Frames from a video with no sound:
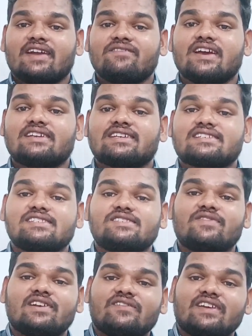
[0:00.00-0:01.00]
and we have
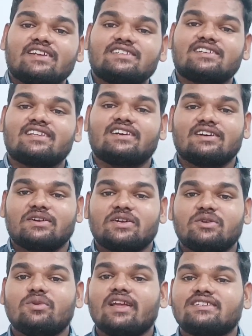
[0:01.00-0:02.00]
successfully finished the
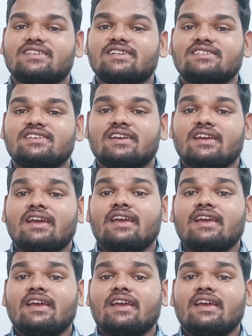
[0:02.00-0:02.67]
two lectures.